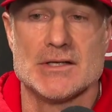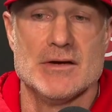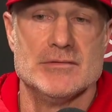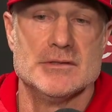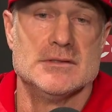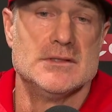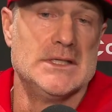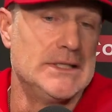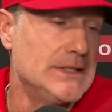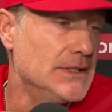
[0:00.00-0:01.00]
covered,
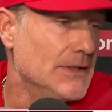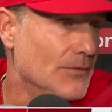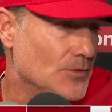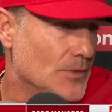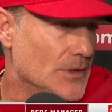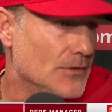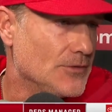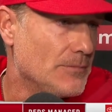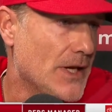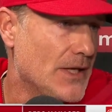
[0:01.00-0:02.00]
and again that was one of
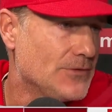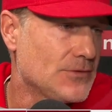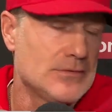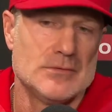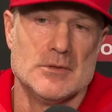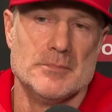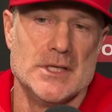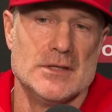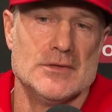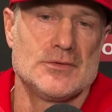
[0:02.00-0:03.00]
those at bats
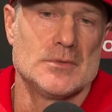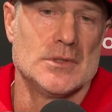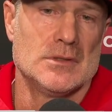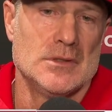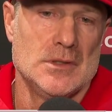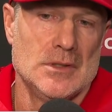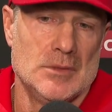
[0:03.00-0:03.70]
Ramirez where I